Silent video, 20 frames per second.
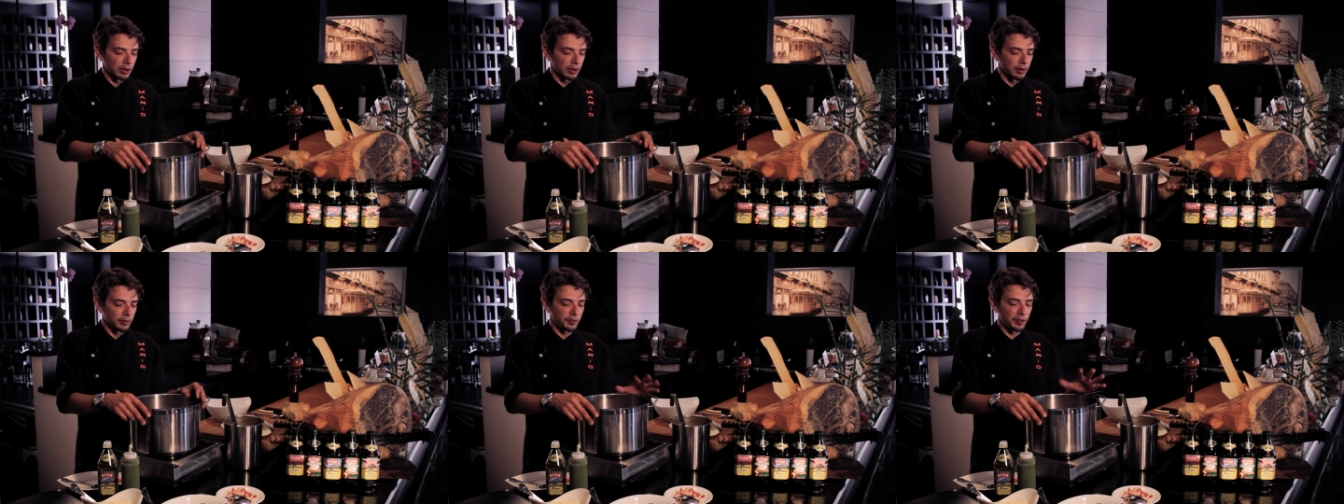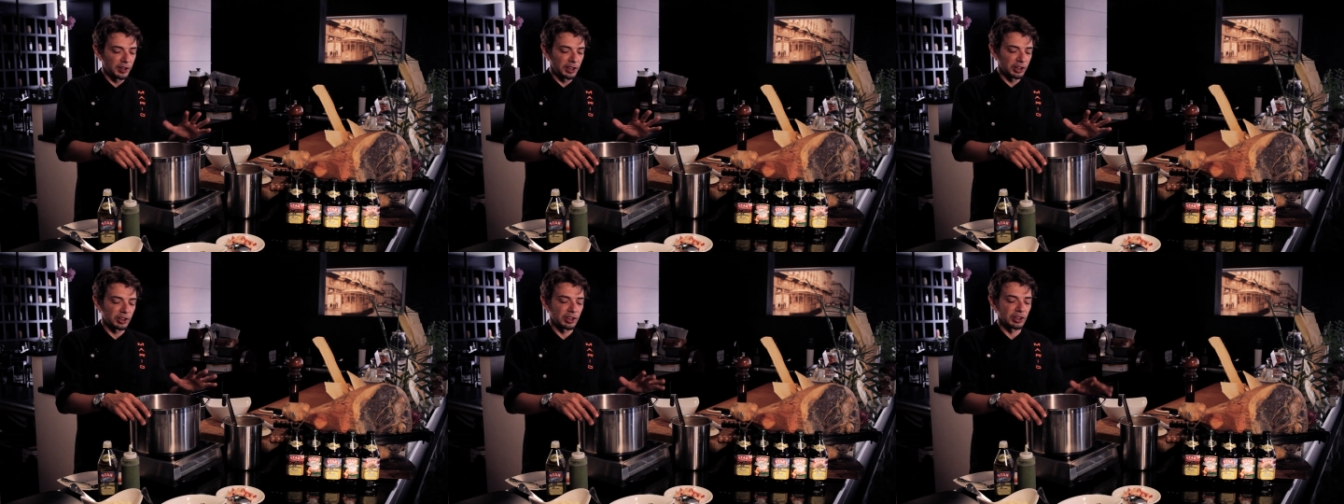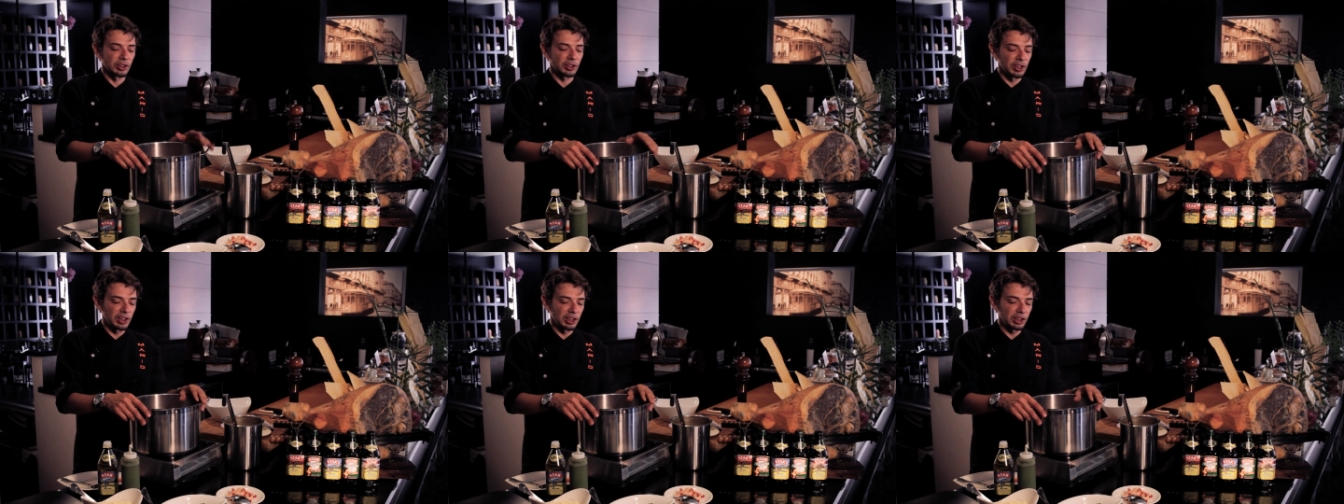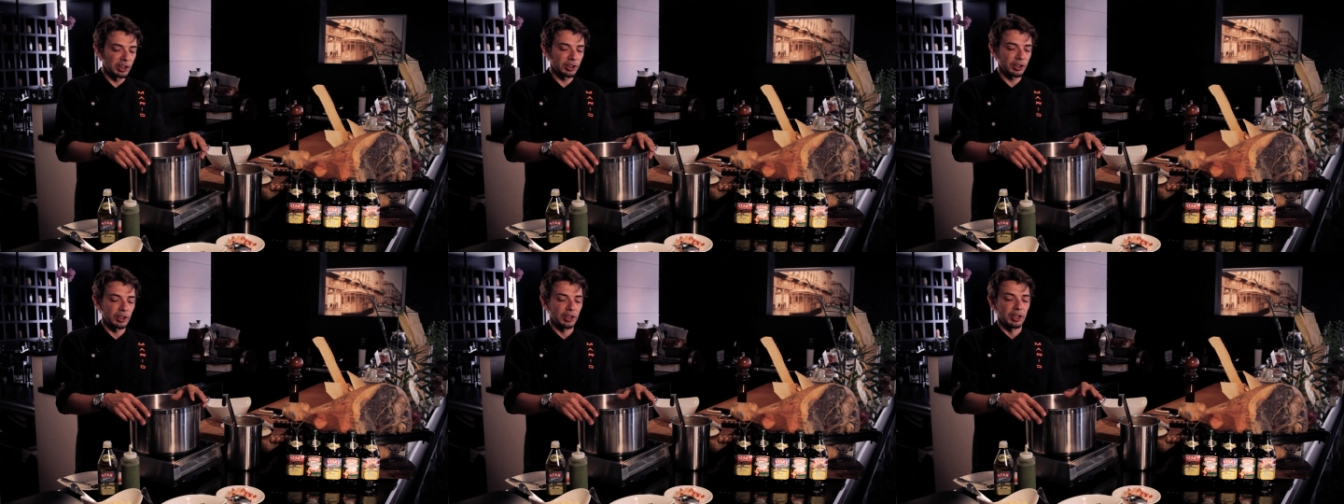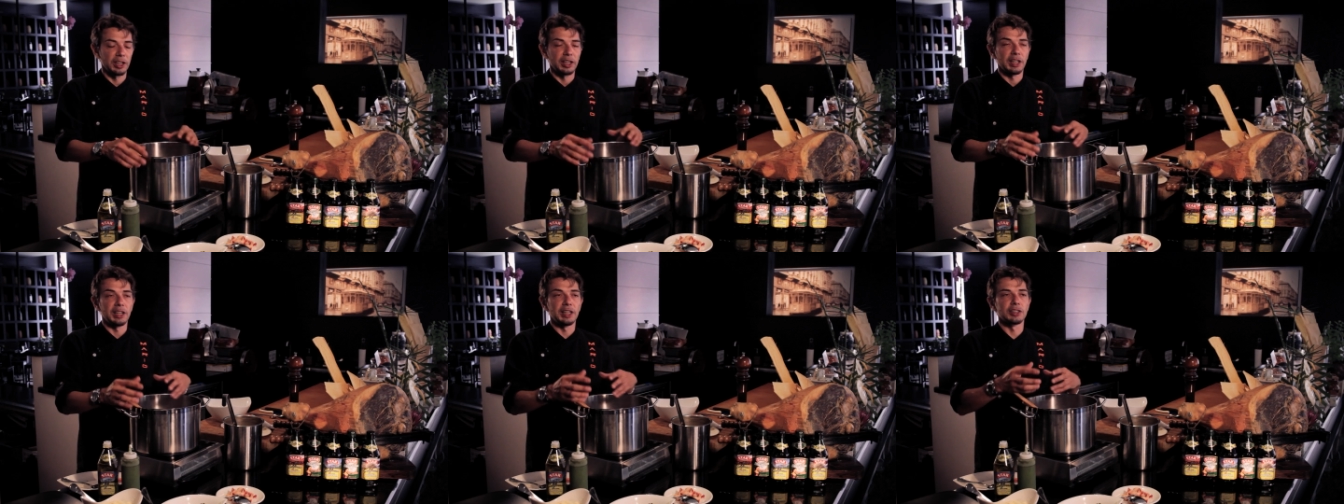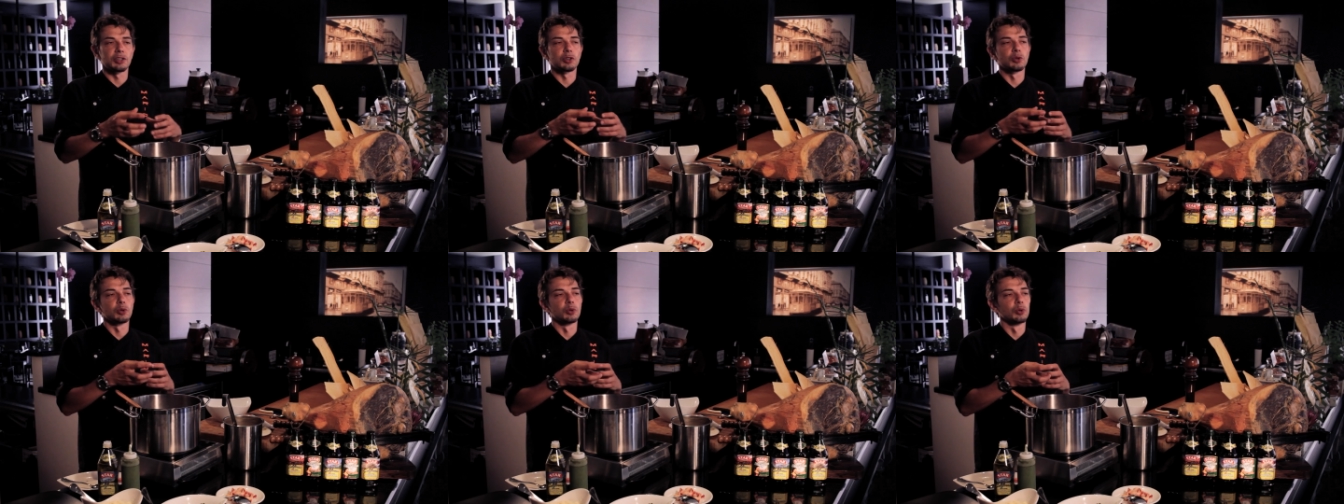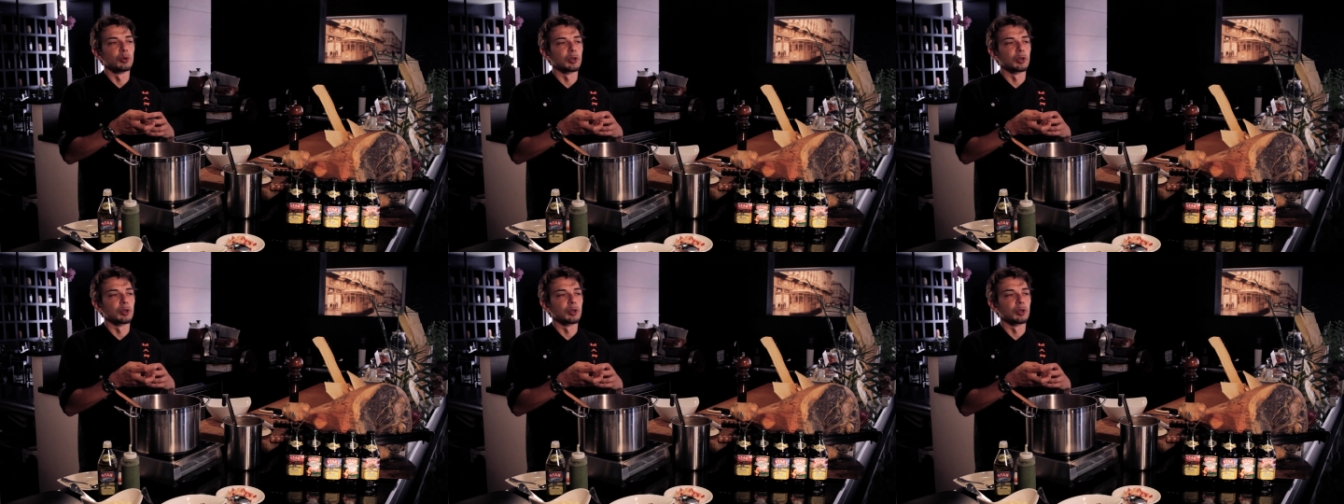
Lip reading: finish this dish, is to